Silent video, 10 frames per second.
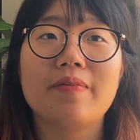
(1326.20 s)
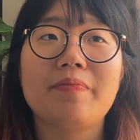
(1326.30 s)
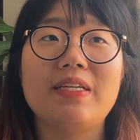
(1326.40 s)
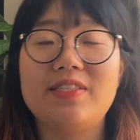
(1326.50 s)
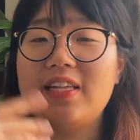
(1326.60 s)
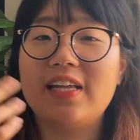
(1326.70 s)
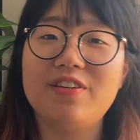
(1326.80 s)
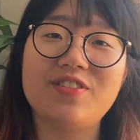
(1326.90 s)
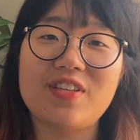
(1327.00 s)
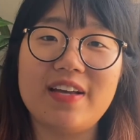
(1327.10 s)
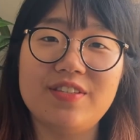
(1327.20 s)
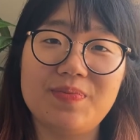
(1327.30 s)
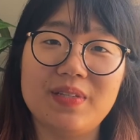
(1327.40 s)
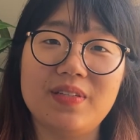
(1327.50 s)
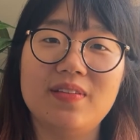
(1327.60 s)
basically I used the
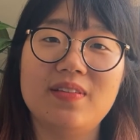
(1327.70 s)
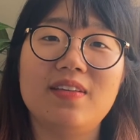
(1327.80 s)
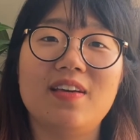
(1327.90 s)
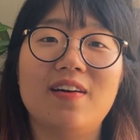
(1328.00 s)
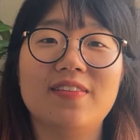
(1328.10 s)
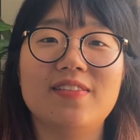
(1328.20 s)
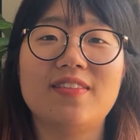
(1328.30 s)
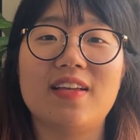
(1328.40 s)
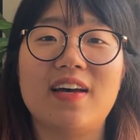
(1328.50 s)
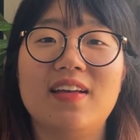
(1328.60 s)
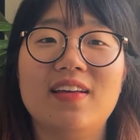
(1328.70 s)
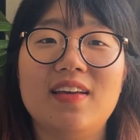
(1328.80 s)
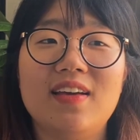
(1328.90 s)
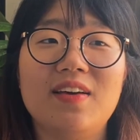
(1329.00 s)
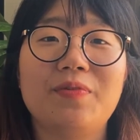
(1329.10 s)
handspun yarns that
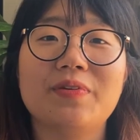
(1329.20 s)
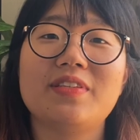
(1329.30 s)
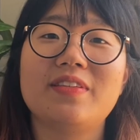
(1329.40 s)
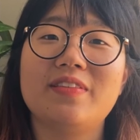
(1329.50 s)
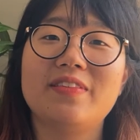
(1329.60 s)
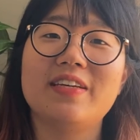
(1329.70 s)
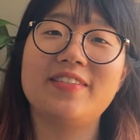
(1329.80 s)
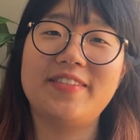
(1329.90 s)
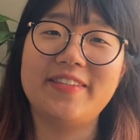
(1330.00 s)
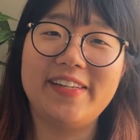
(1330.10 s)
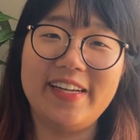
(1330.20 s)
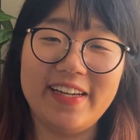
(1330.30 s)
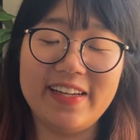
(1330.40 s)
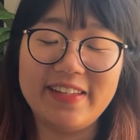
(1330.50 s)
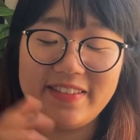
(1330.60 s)
wasn't necessarily
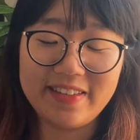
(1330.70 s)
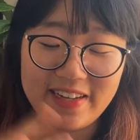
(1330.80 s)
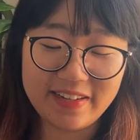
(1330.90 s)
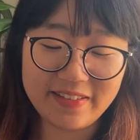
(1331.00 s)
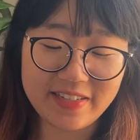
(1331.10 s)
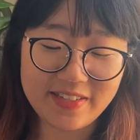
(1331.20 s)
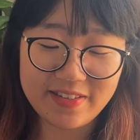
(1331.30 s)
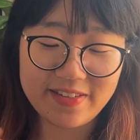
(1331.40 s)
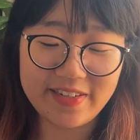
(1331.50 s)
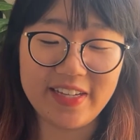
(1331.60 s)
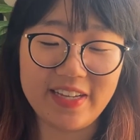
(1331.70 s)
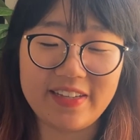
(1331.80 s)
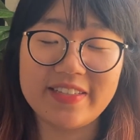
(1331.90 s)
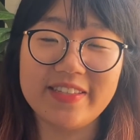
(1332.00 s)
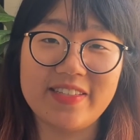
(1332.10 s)

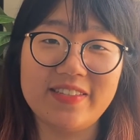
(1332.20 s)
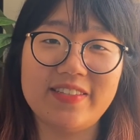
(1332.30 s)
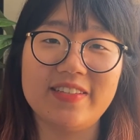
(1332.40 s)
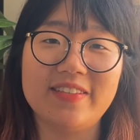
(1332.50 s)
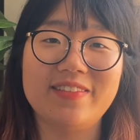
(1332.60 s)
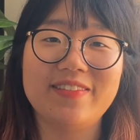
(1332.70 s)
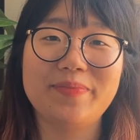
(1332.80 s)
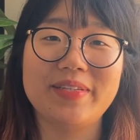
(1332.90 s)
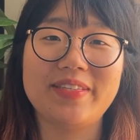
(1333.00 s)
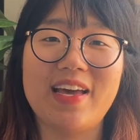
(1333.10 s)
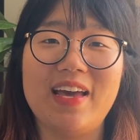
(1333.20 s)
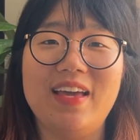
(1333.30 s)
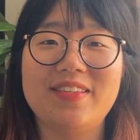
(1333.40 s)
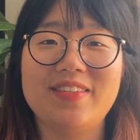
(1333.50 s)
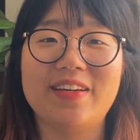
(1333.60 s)
consistent per
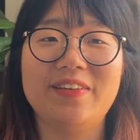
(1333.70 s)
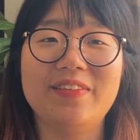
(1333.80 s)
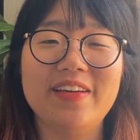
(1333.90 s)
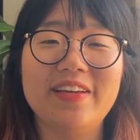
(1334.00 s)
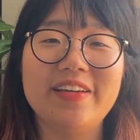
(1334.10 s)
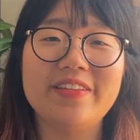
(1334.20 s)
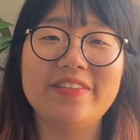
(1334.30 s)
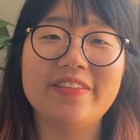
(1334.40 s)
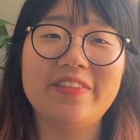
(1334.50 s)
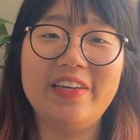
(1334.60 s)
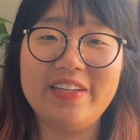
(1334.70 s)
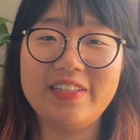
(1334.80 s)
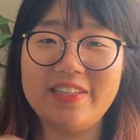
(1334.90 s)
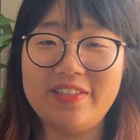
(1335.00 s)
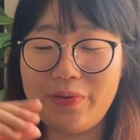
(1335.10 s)
se, so the
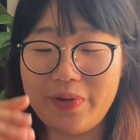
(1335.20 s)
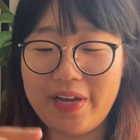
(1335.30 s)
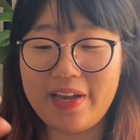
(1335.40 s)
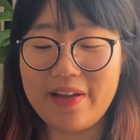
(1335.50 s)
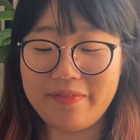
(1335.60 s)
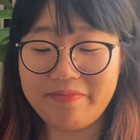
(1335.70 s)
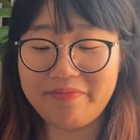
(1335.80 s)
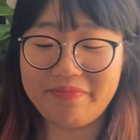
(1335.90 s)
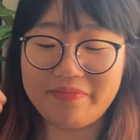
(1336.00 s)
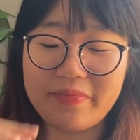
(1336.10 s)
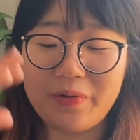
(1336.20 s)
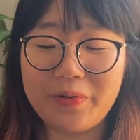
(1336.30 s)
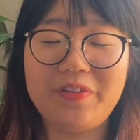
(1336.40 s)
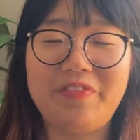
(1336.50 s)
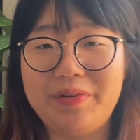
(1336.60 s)
thickness all
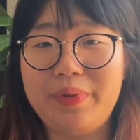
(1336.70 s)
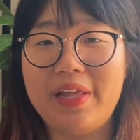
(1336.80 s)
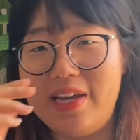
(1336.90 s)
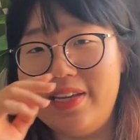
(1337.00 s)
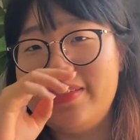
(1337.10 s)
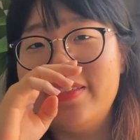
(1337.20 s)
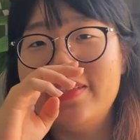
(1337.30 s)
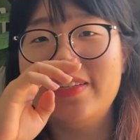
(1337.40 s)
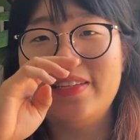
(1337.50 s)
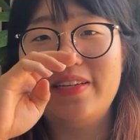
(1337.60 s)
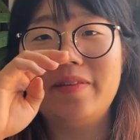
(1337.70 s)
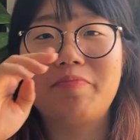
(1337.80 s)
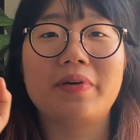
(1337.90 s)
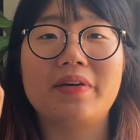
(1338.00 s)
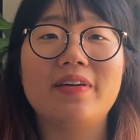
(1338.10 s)
over the place,
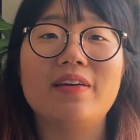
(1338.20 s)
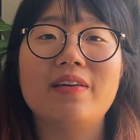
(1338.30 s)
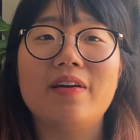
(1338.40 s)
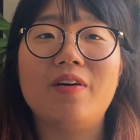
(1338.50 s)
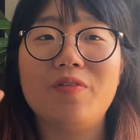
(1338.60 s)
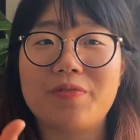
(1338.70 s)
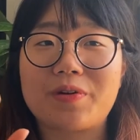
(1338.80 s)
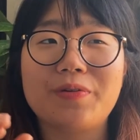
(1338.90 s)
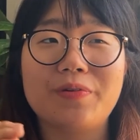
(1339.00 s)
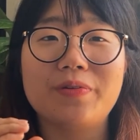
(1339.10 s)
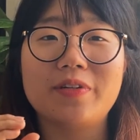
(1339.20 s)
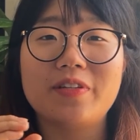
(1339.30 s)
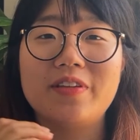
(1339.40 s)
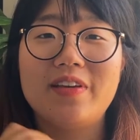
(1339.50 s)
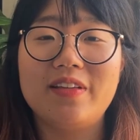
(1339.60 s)
but overall
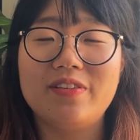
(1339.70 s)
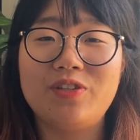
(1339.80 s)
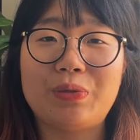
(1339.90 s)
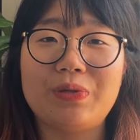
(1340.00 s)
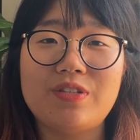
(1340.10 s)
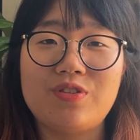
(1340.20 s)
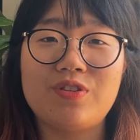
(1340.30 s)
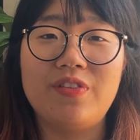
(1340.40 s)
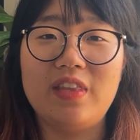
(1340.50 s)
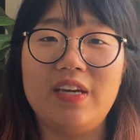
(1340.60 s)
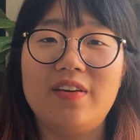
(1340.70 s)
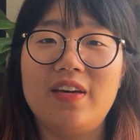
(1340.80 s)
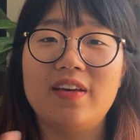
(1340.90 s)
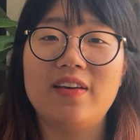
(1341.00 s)
the shawl is too thick